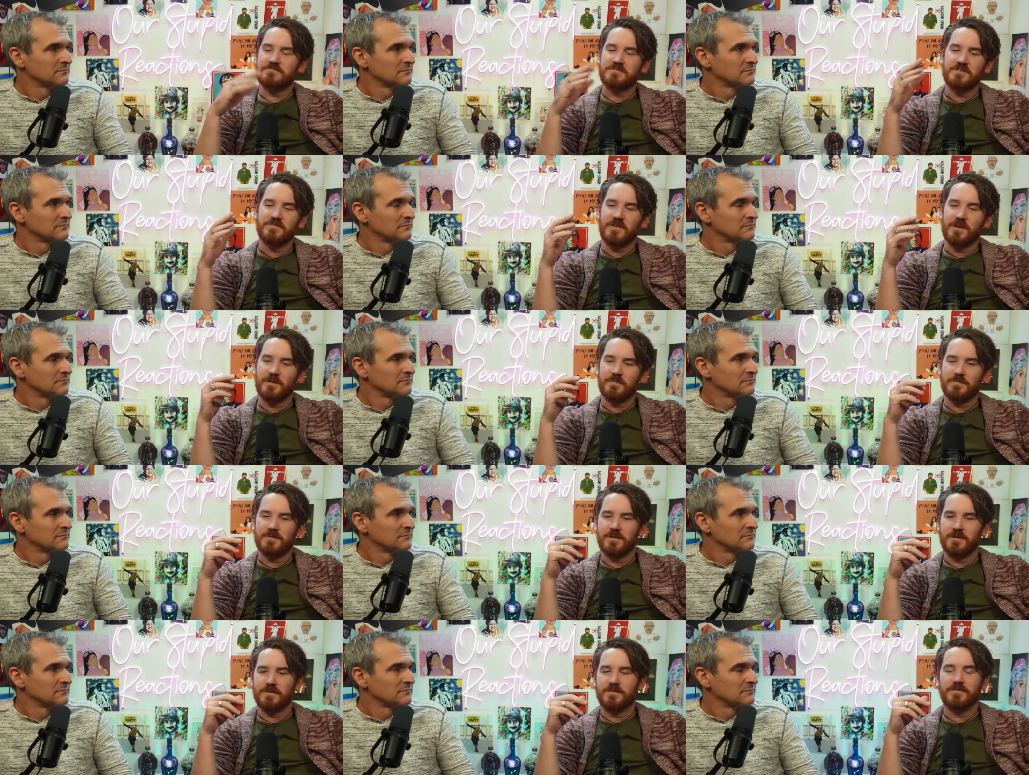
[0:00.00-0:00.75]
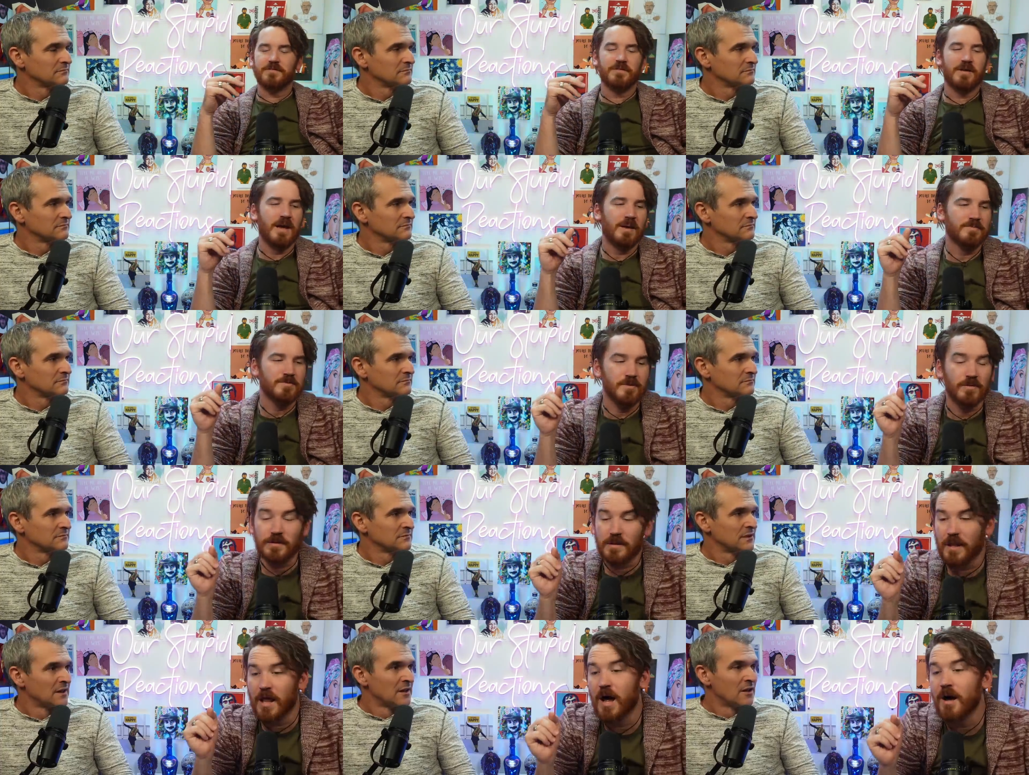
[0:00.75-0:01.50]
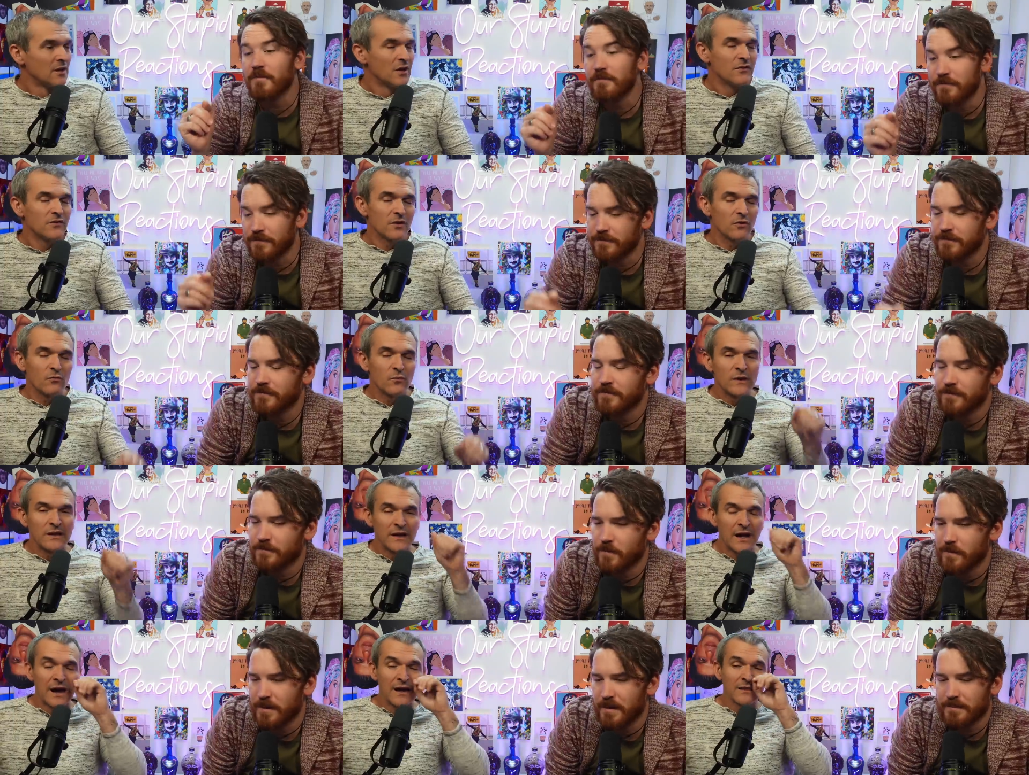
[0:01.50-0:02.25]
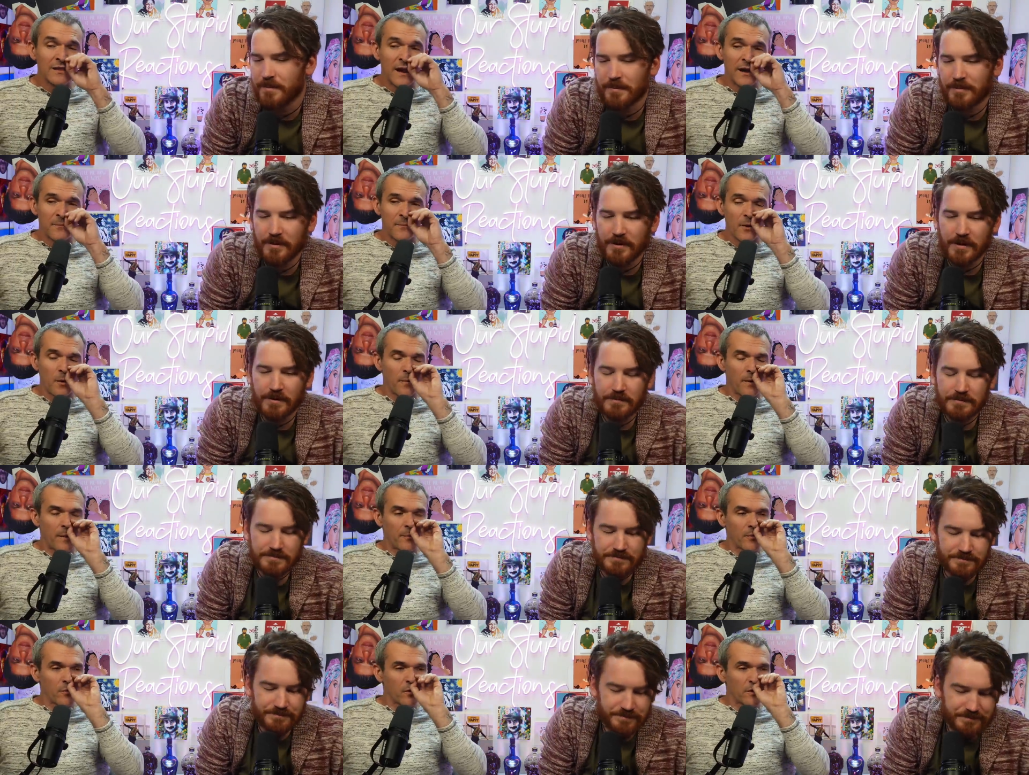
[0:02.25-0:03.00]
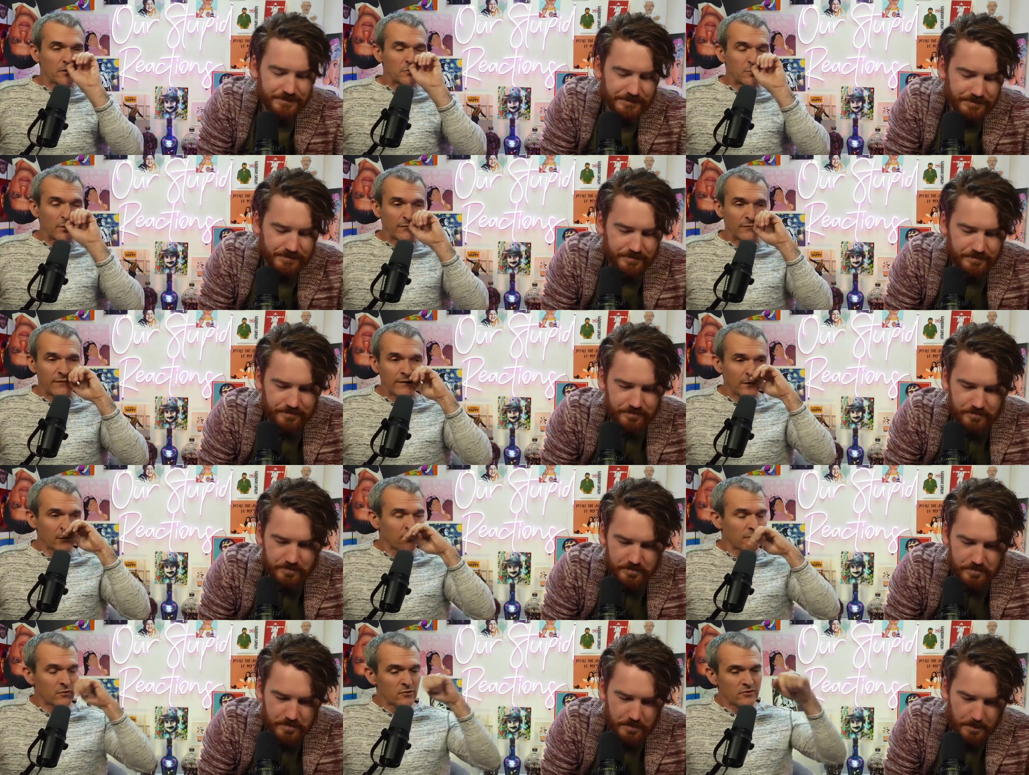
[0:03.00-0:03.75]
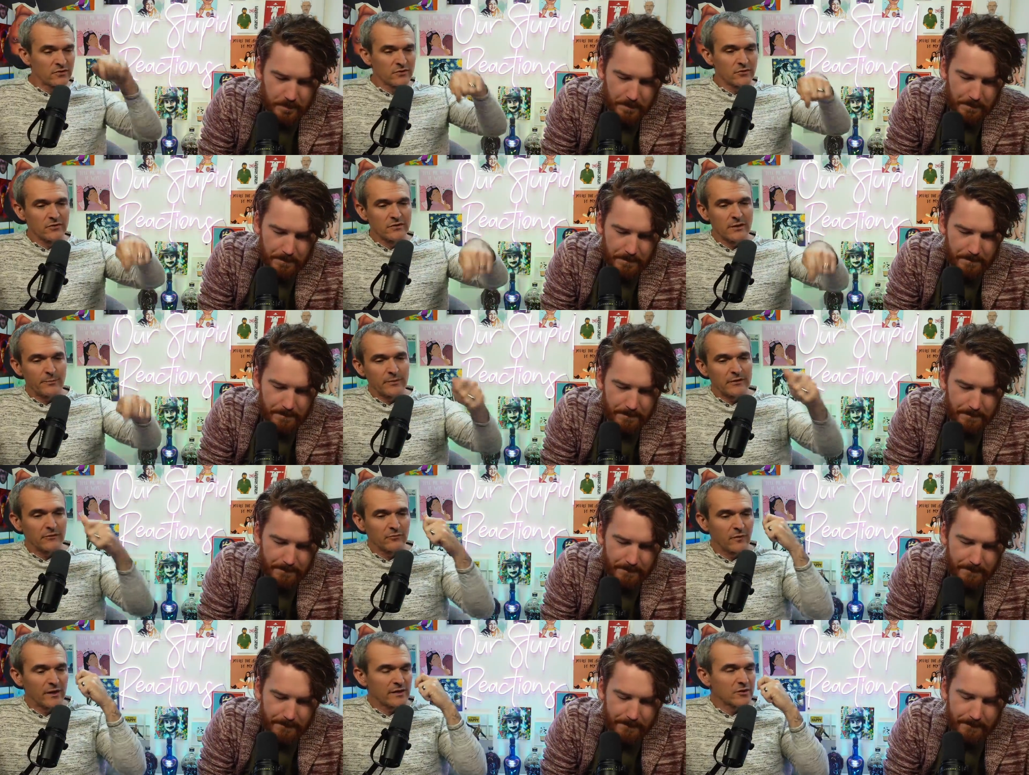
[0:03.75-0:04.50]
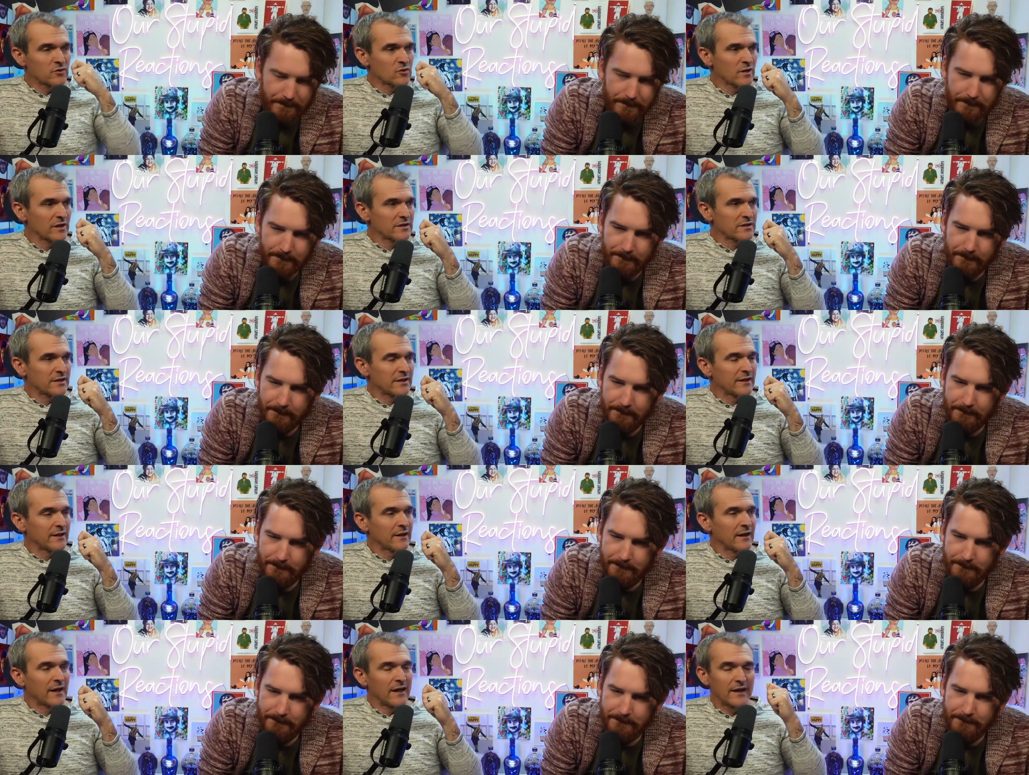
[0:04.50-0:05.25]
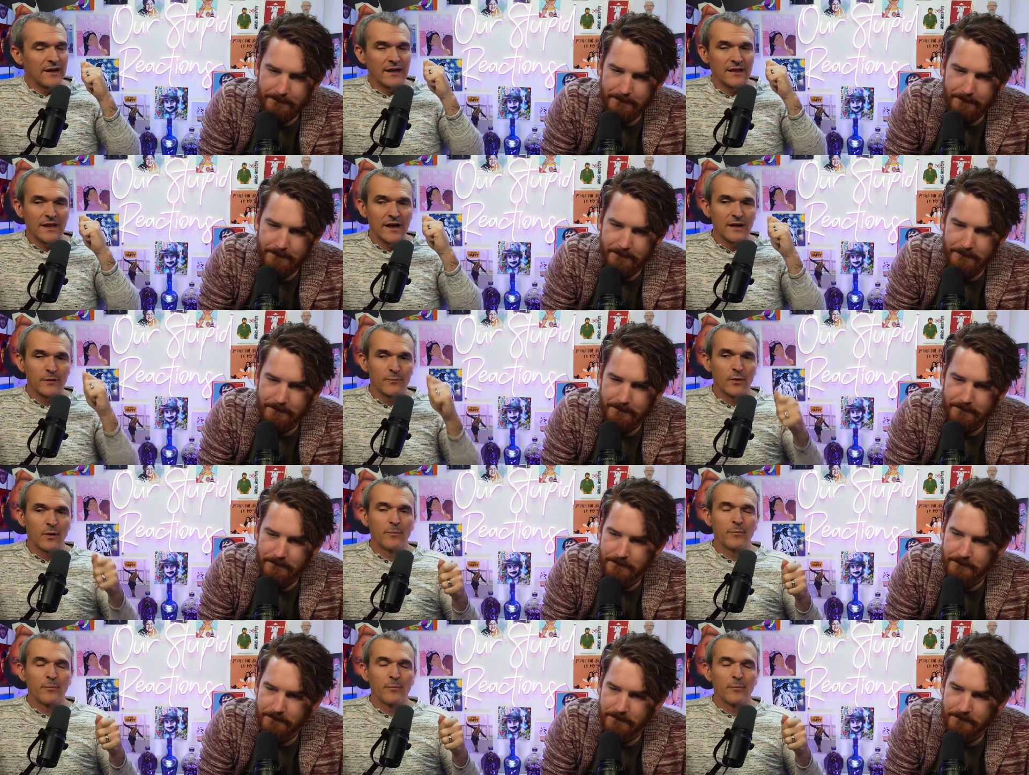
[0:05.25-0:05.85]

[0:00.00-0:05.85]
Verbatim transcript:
Speaker 1: developed a absolute love. They're real. I like bell pepper when it's with finger foods and you're dipping it in ranch dressing, and I like bell